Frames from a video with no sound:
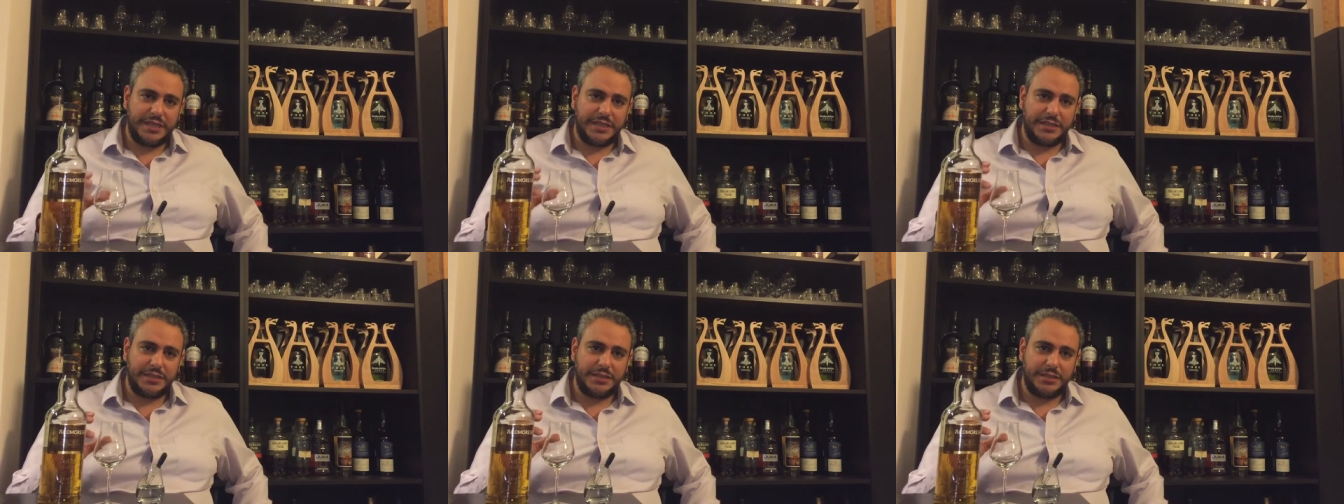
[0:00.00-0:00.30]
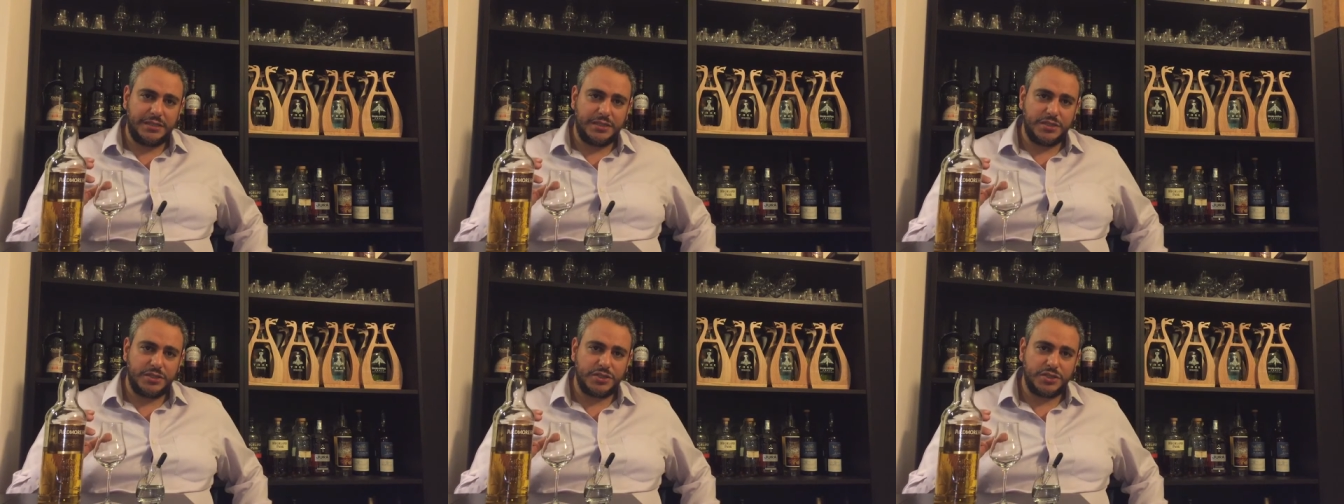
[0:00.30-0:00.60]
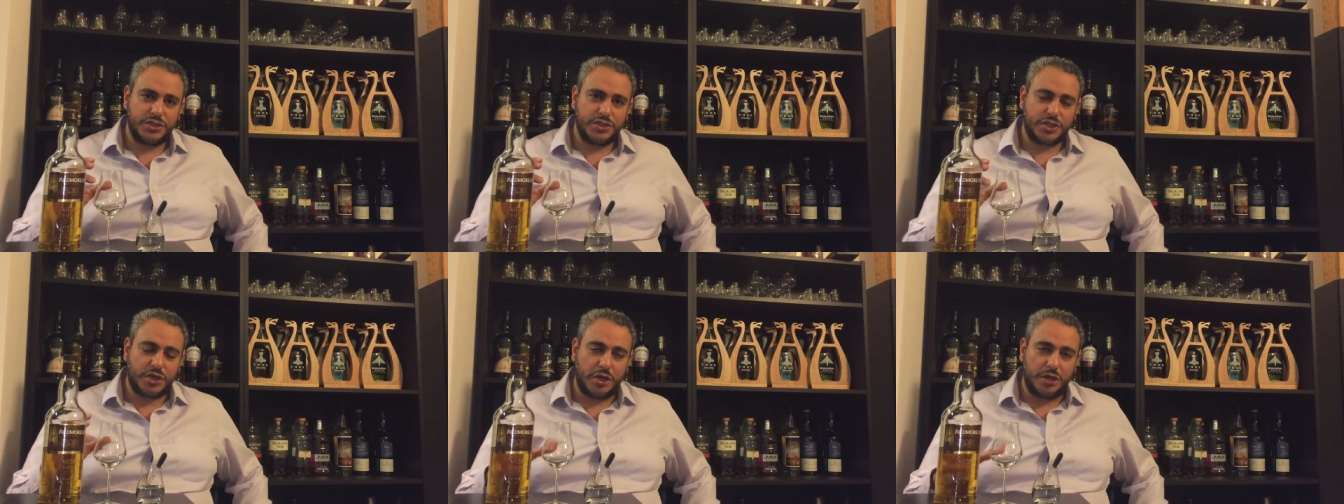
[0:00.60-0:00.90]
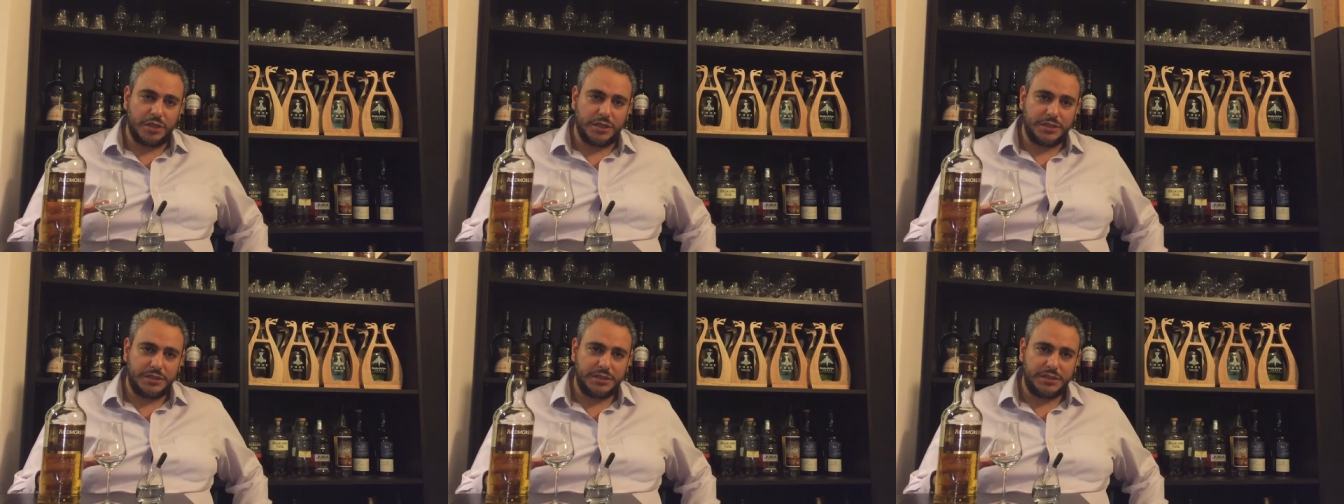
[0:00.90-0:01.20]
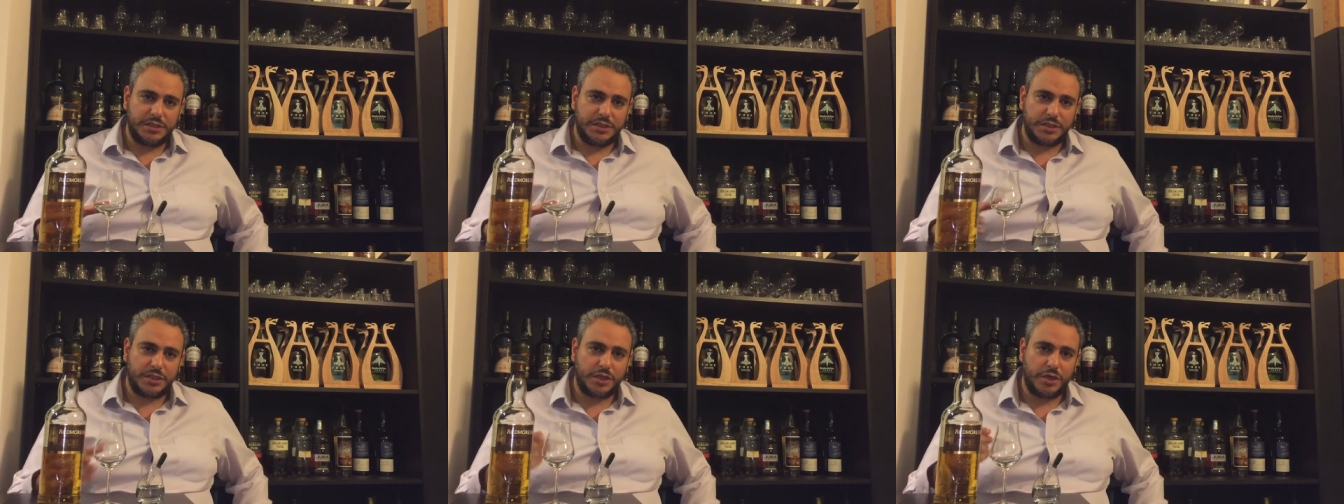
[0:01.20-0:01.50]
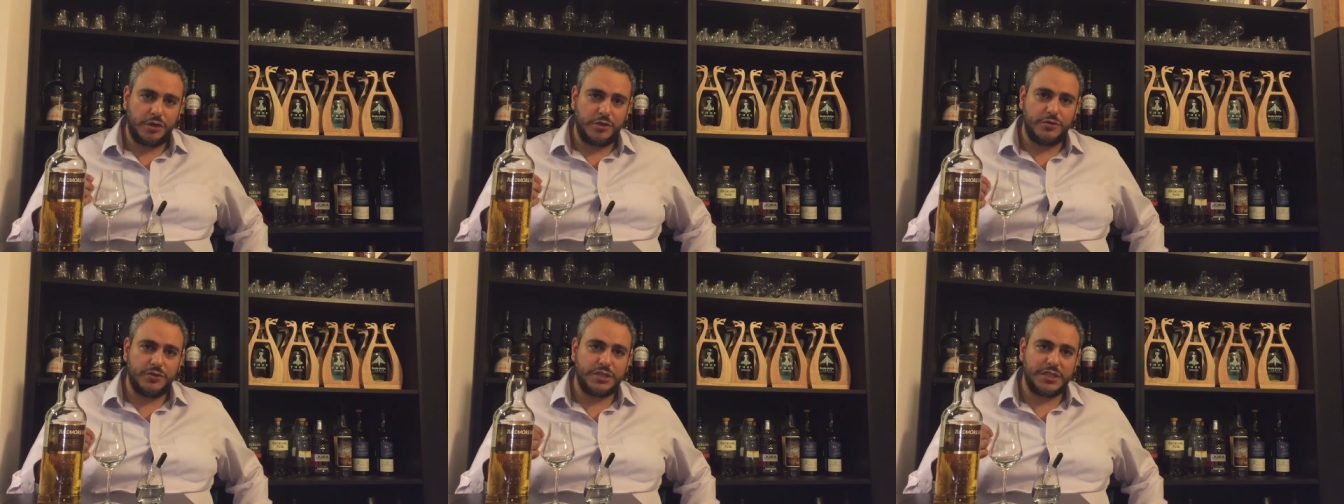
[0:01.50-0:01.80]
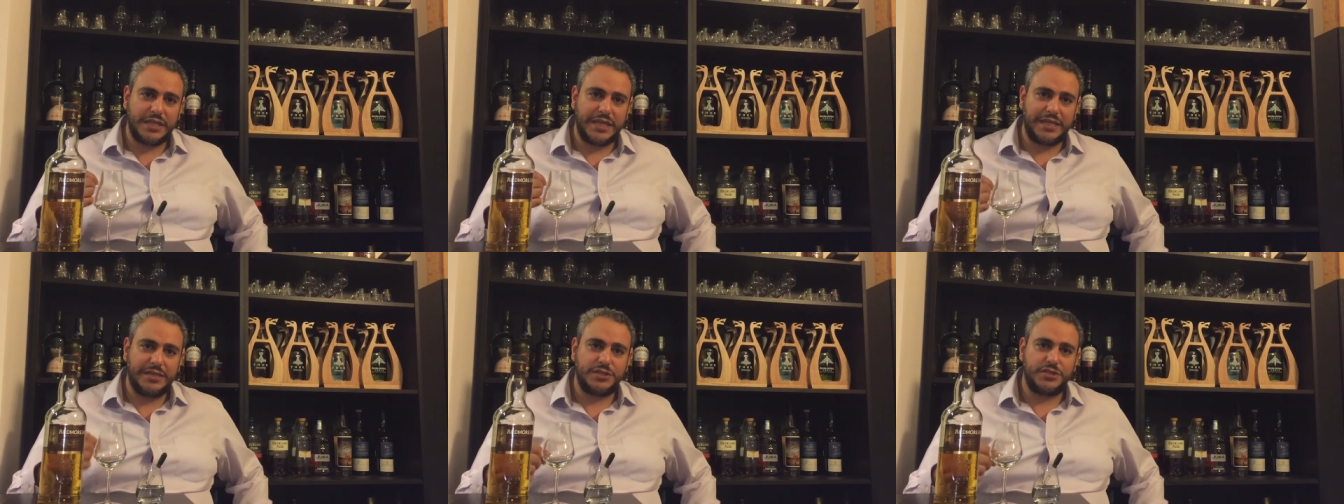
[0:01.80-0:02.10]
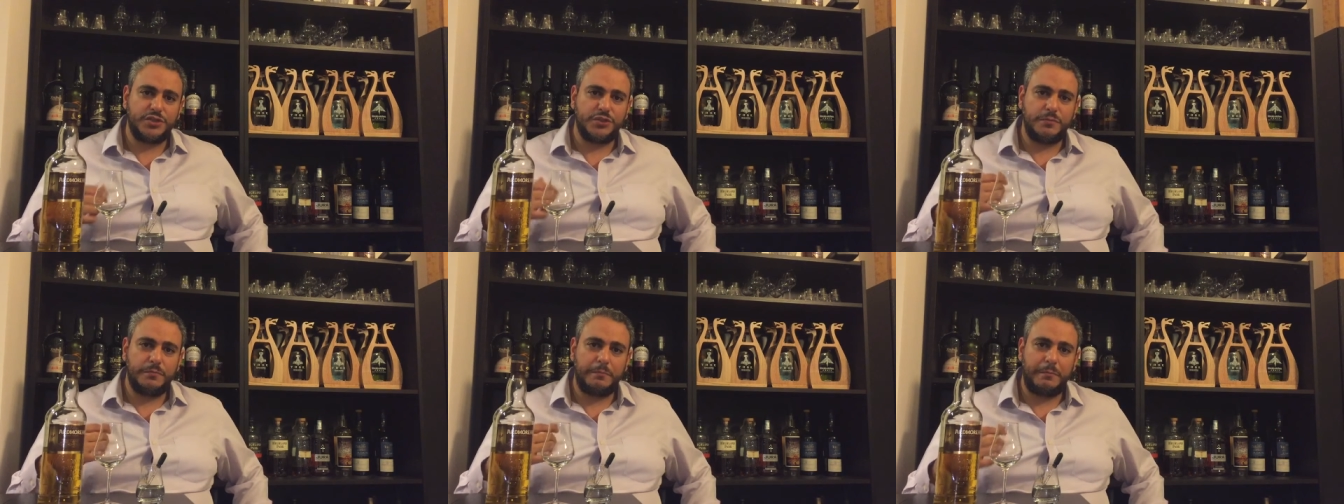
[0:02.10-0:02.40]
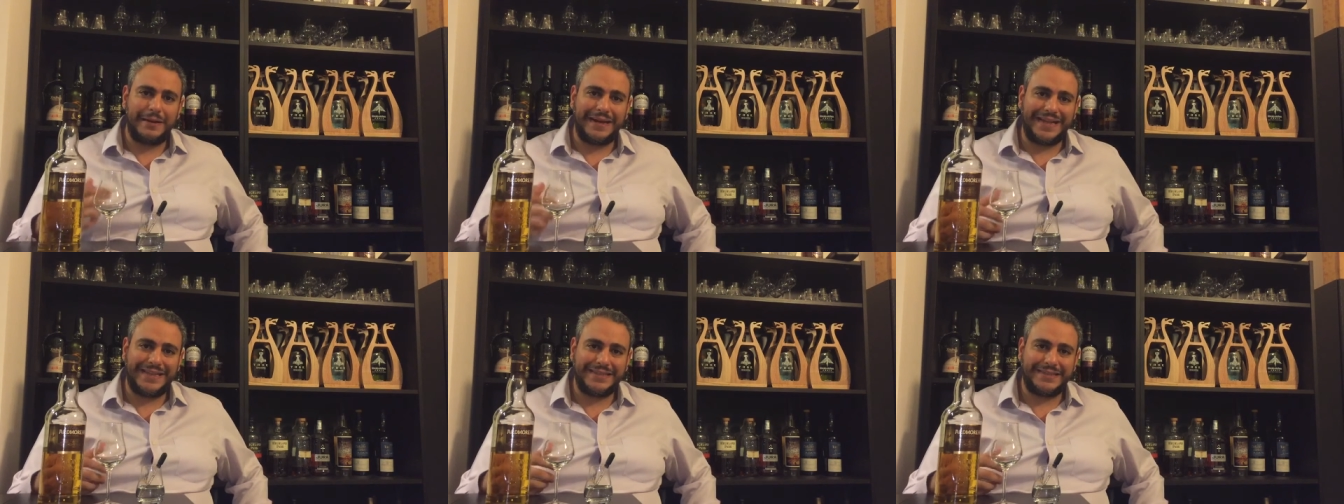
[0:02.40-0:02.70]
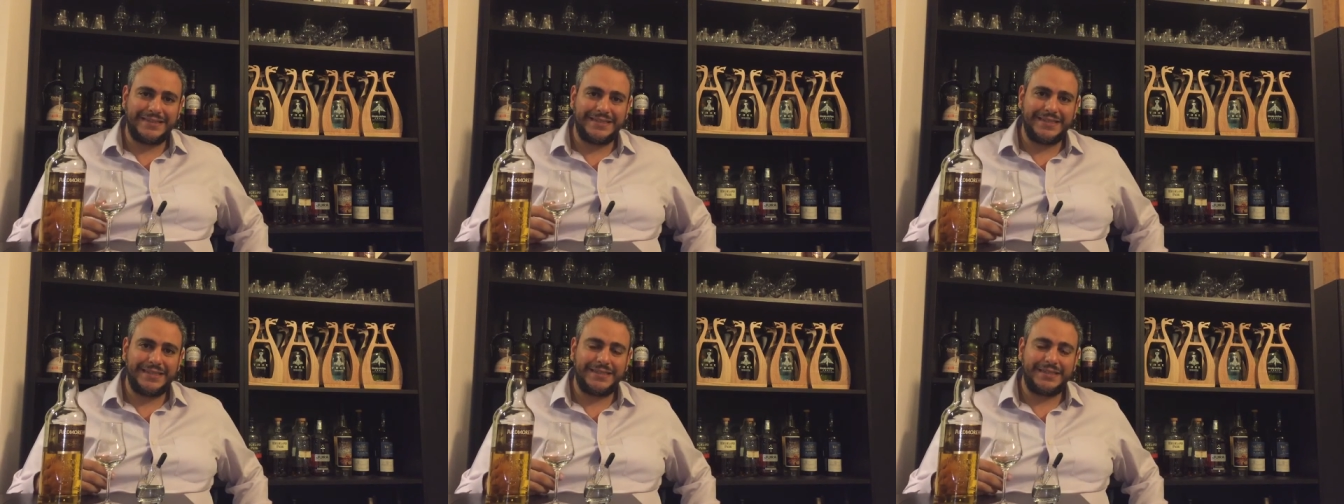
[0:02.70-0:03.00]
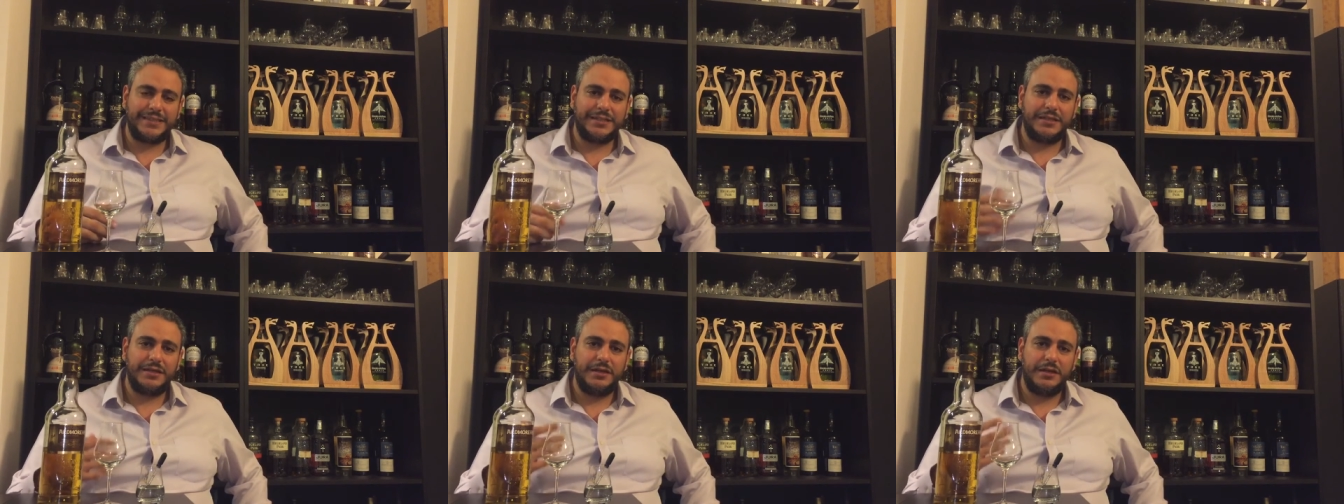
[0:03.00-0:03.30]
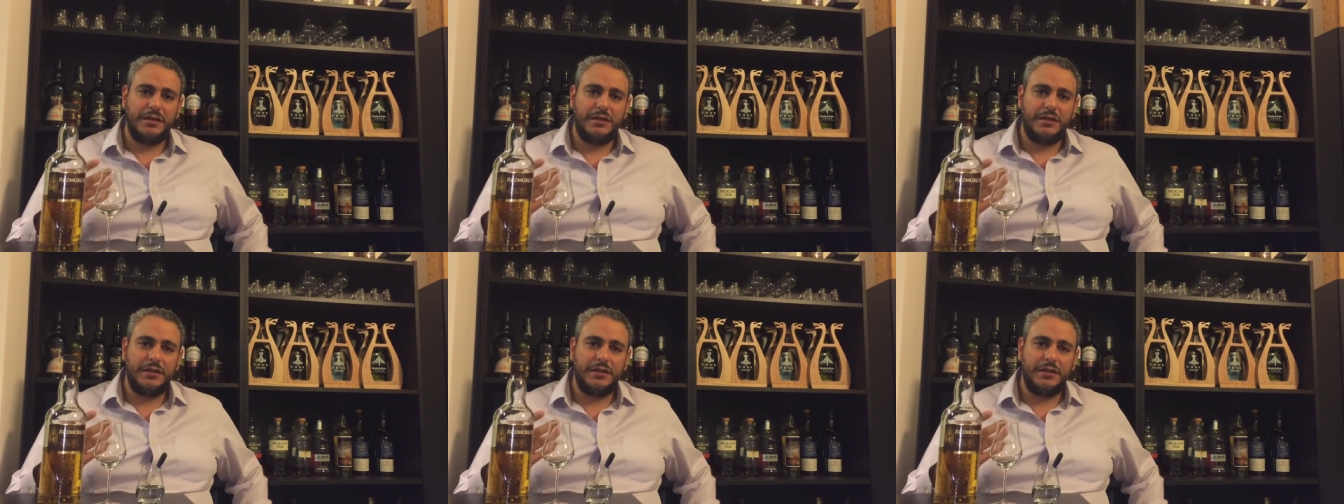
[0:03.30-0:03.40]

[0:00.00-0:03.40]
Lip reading: in Scotland goes into blended